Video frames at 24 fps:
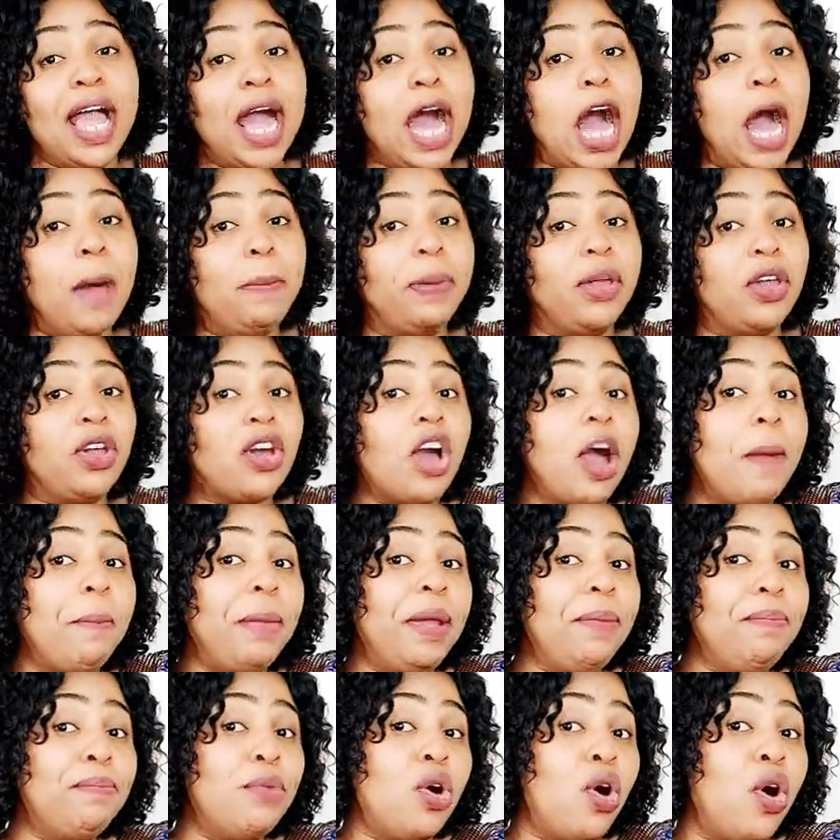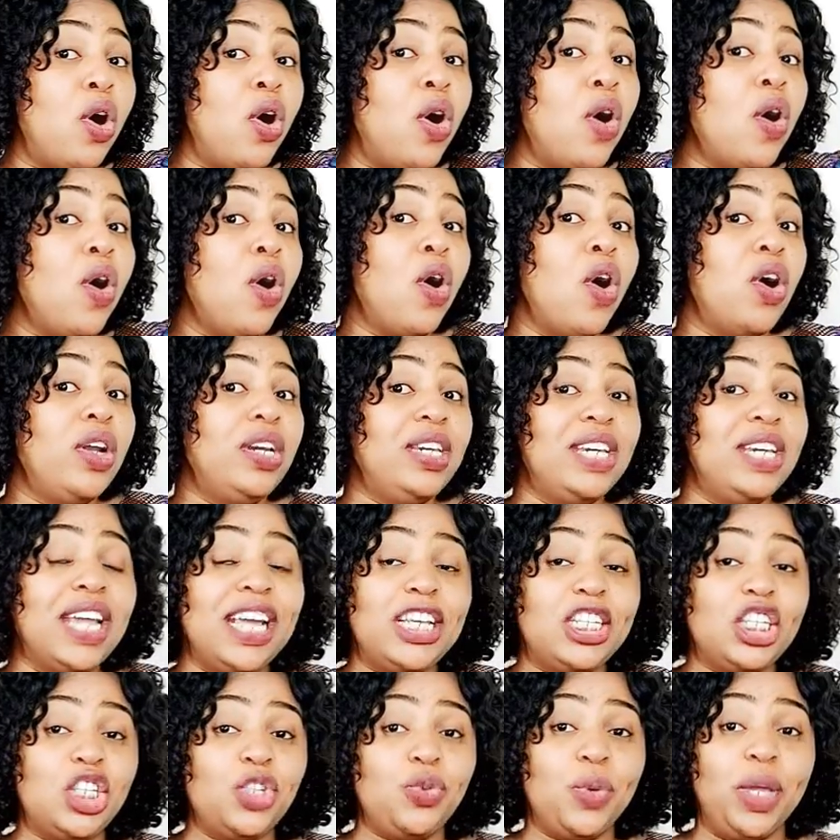I'll be coming more
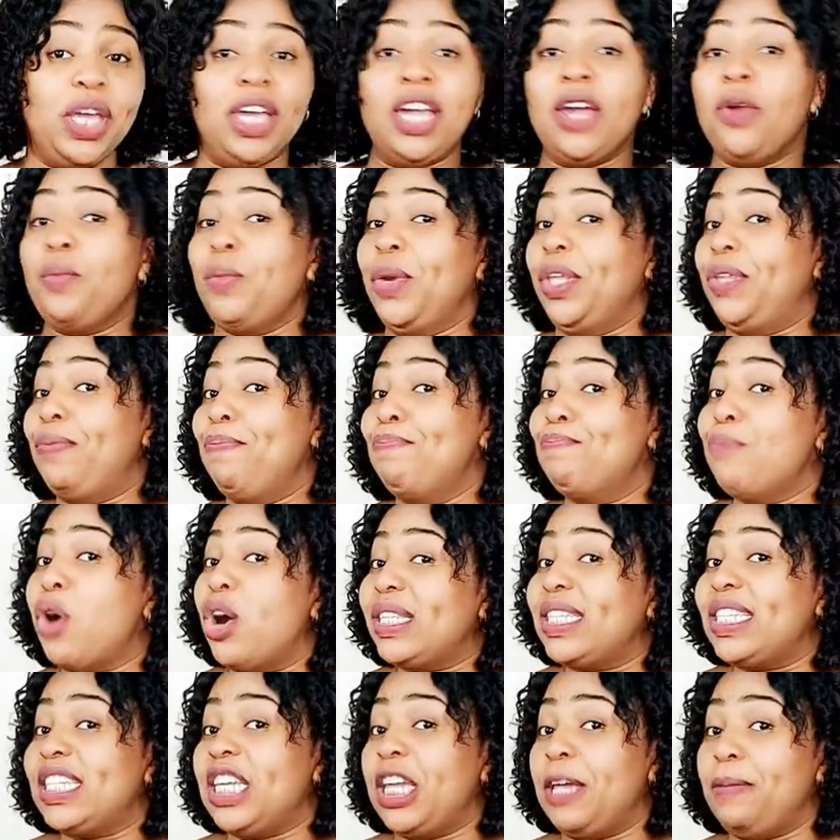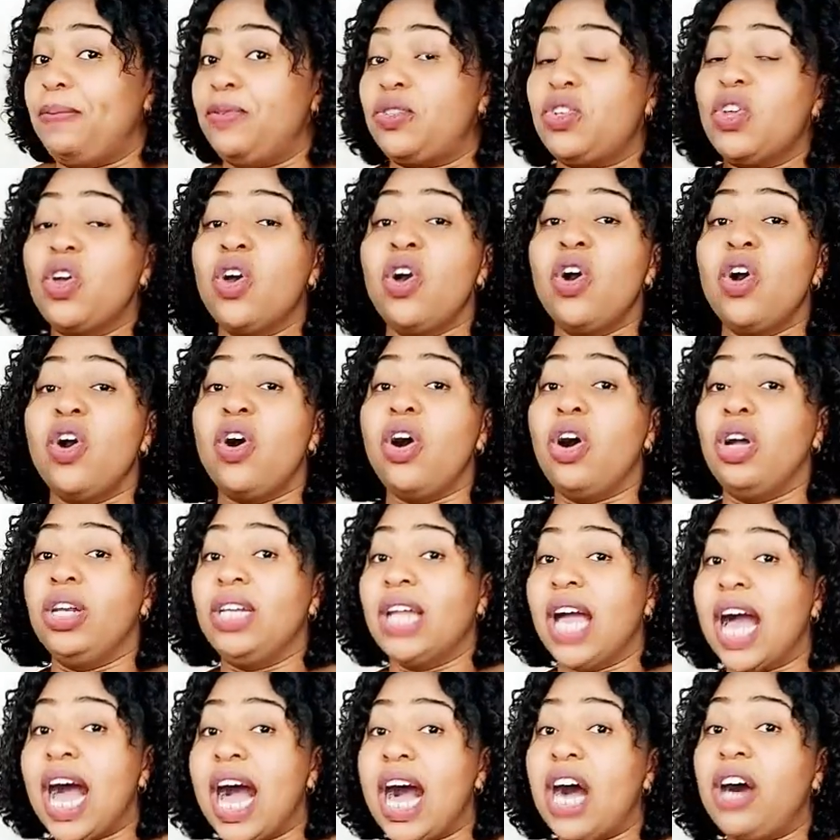next week with more tips on
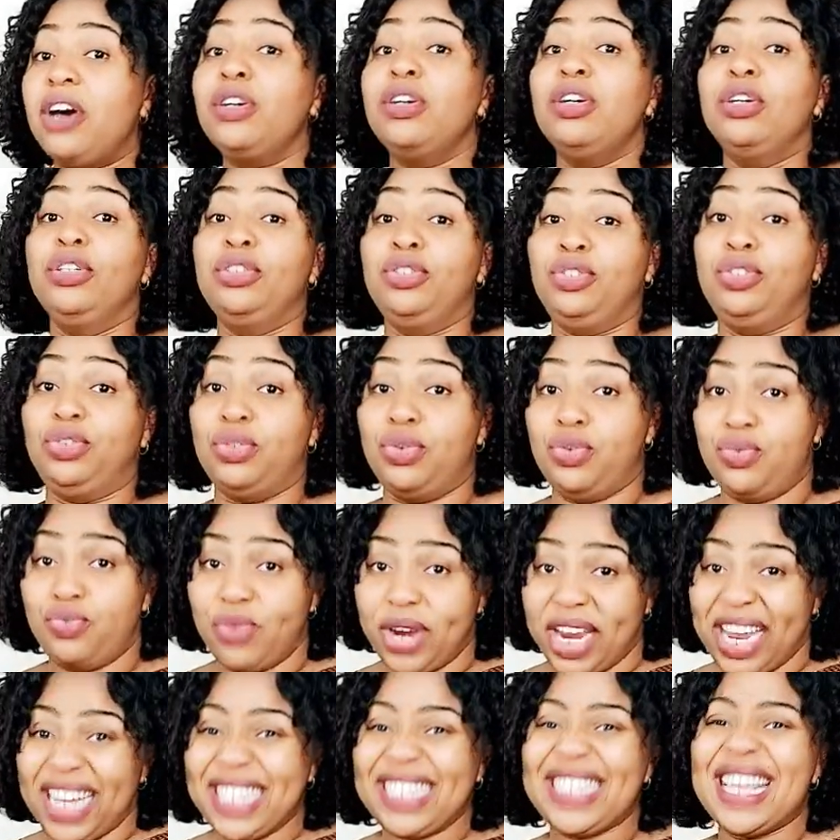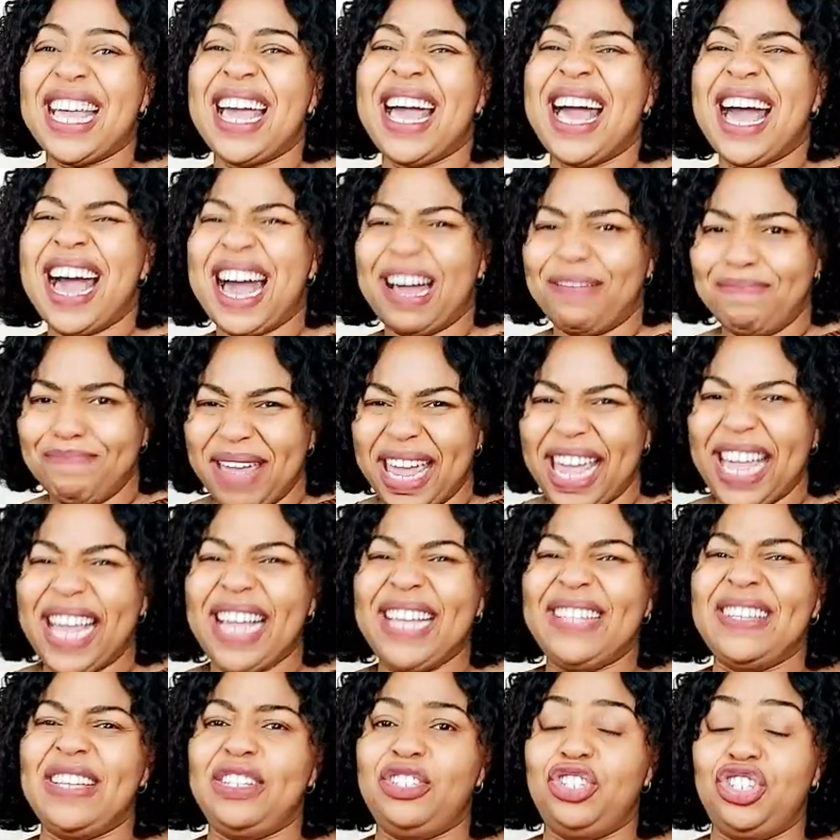how to raise
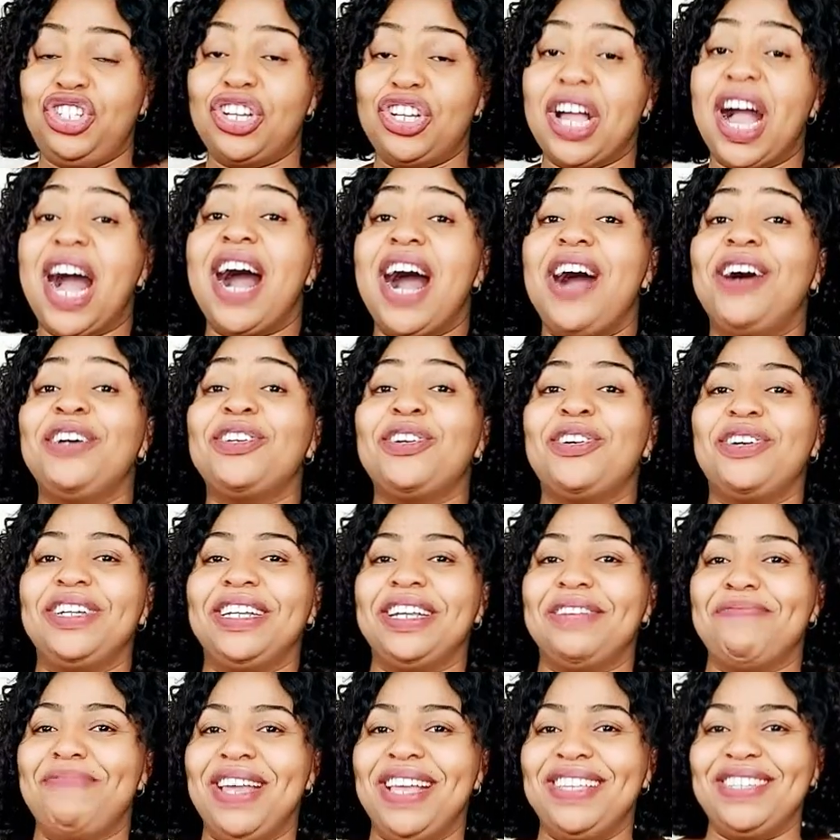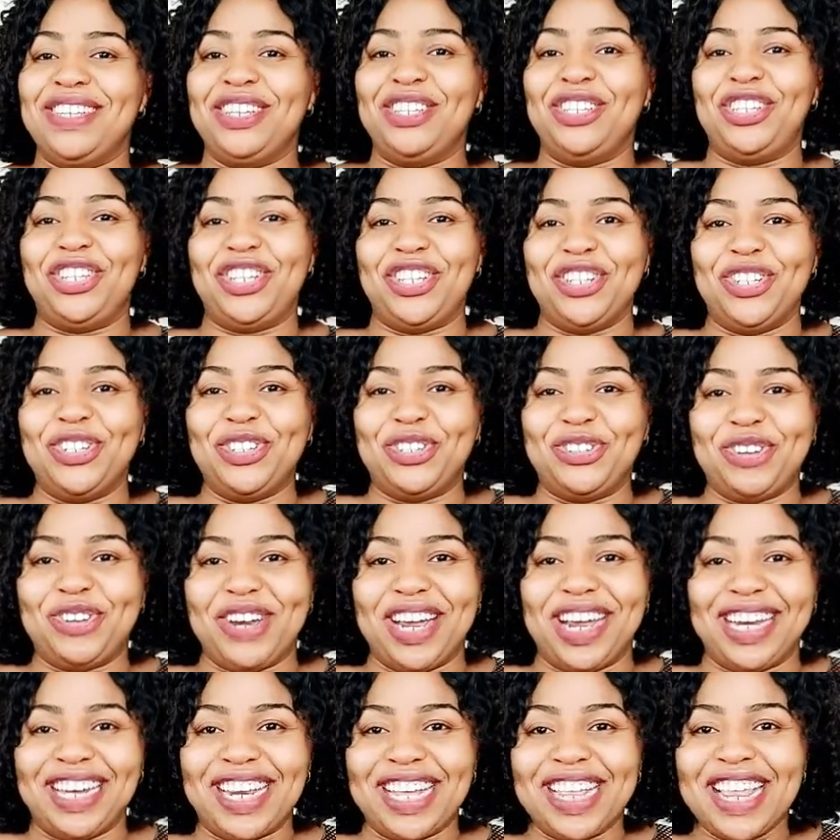amazing child on amazing
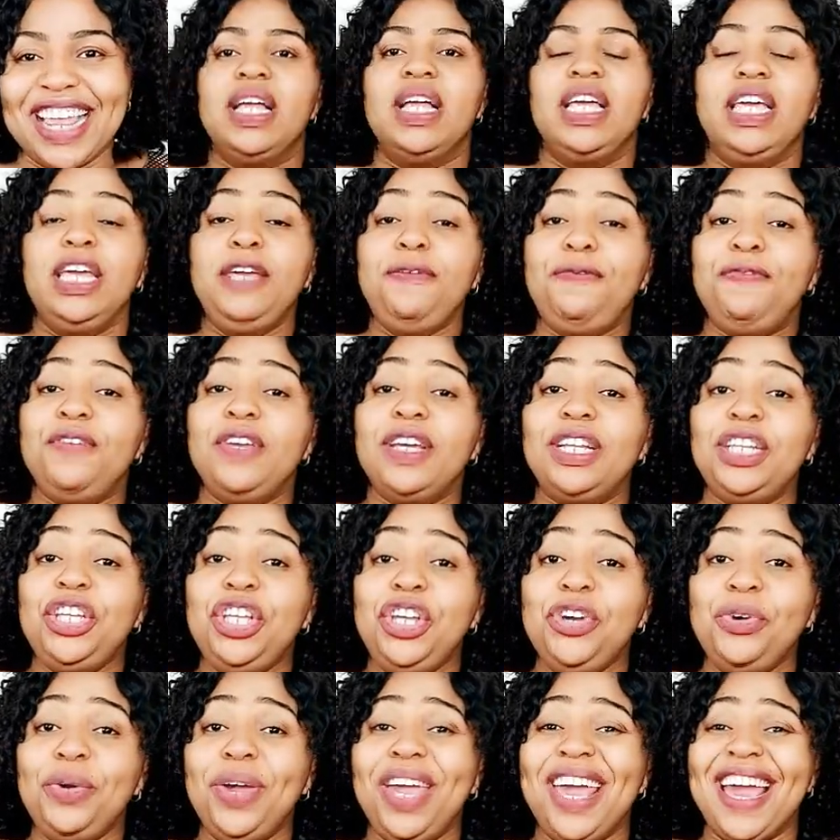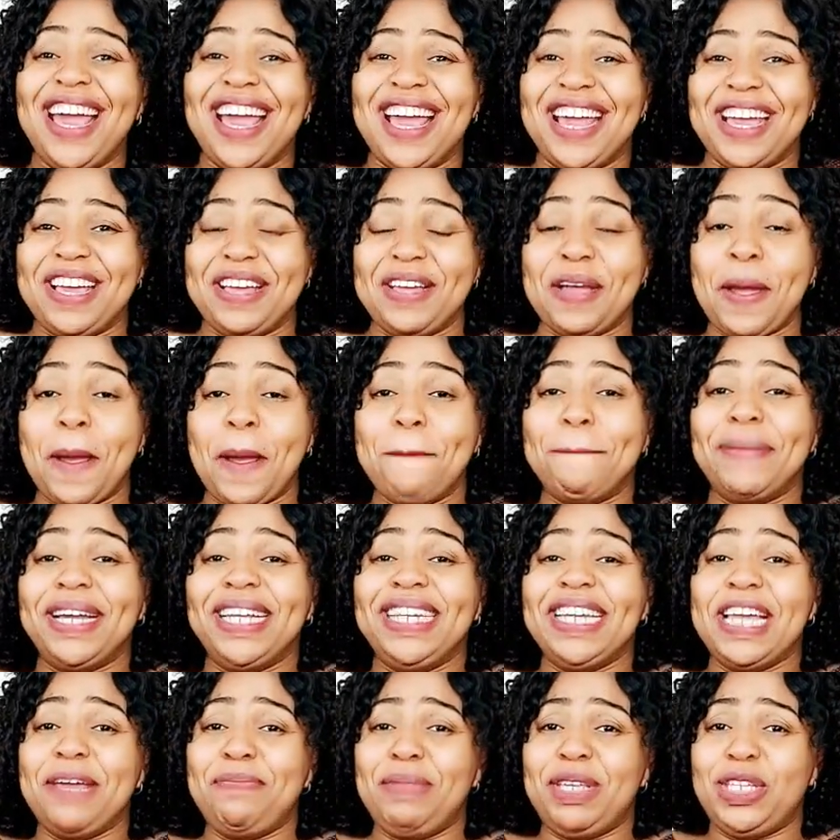children. If you're new here, my
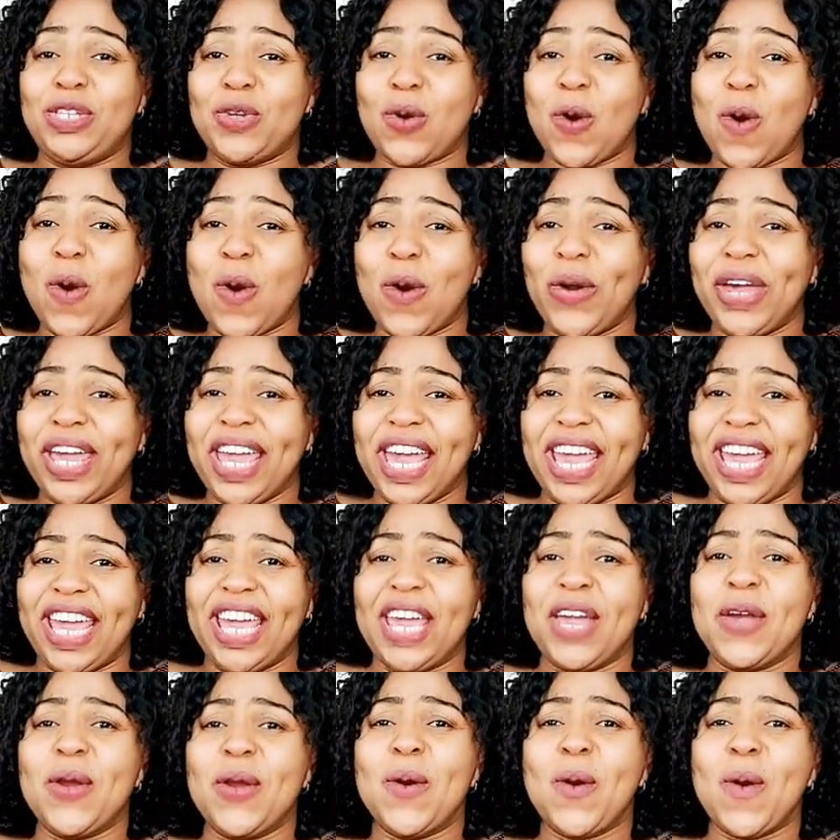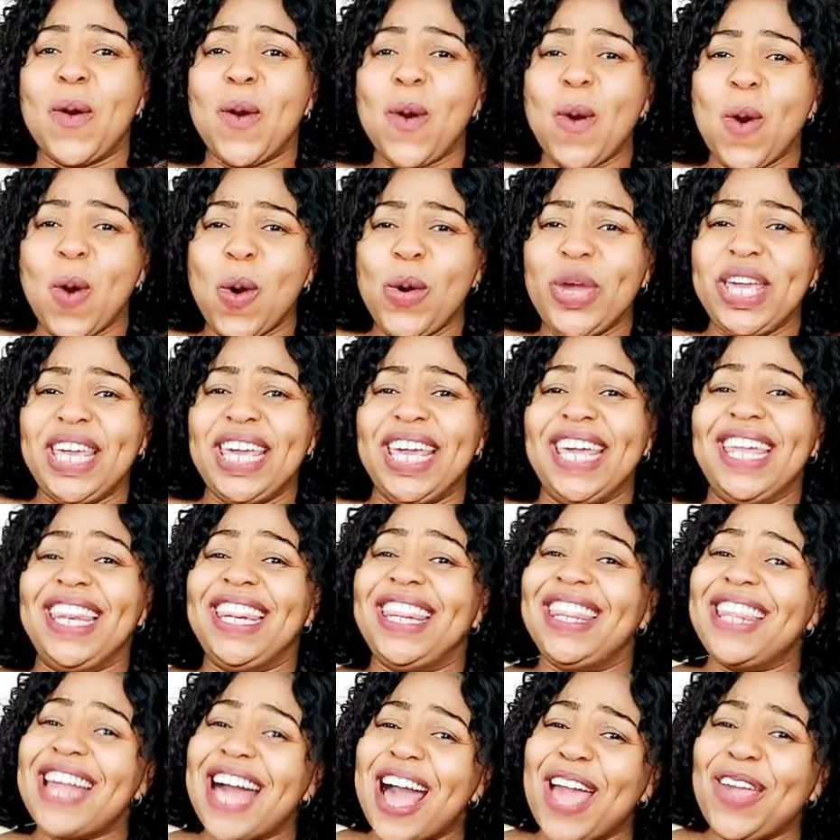name is Oye
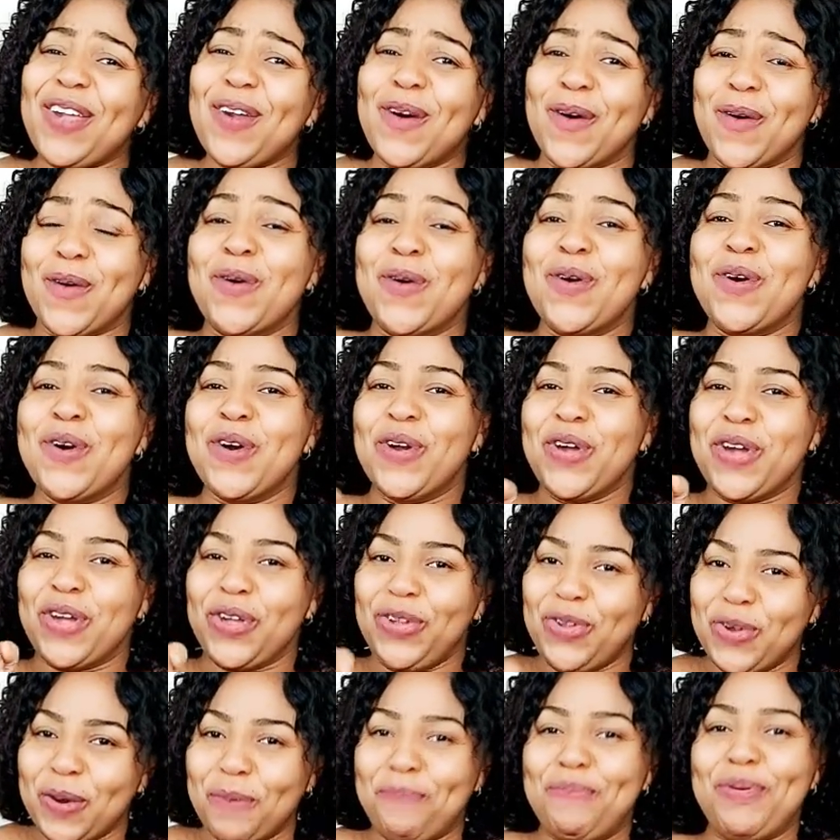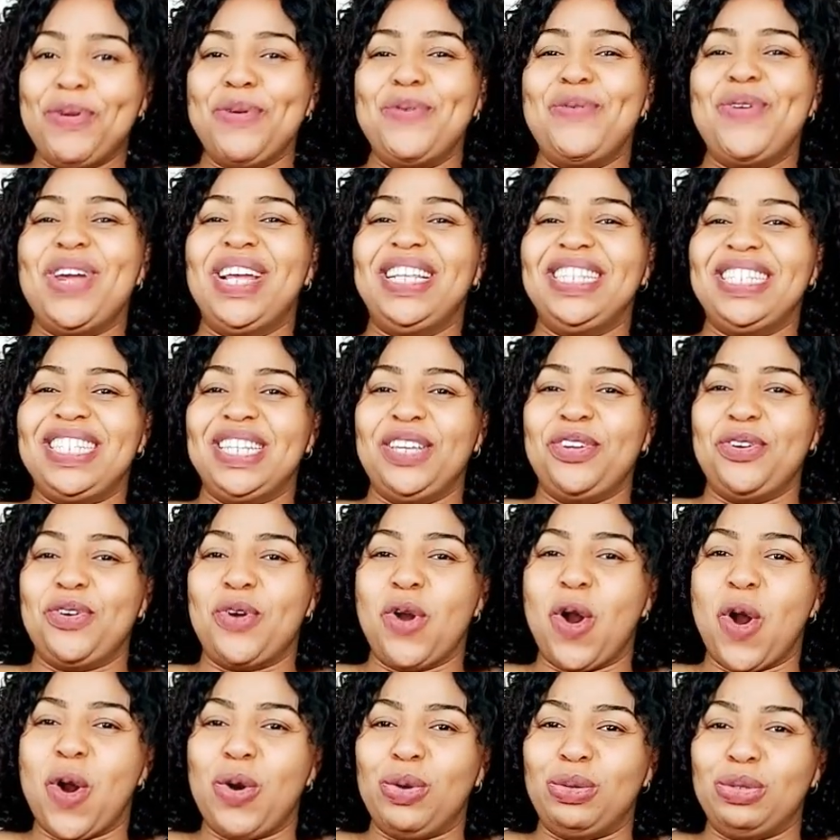Layo, your parenting
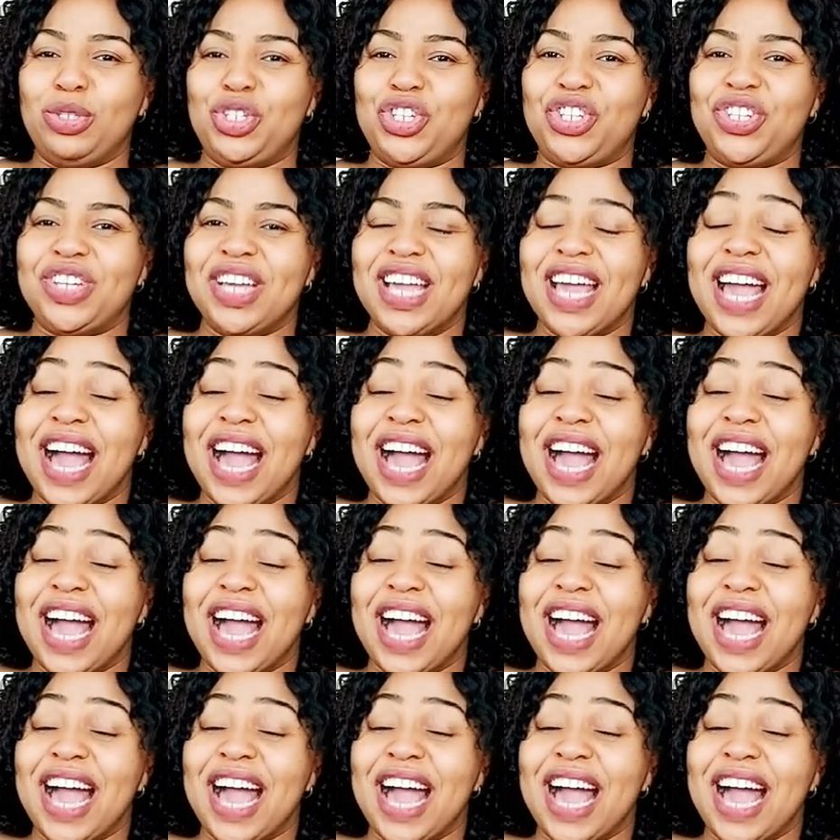coach.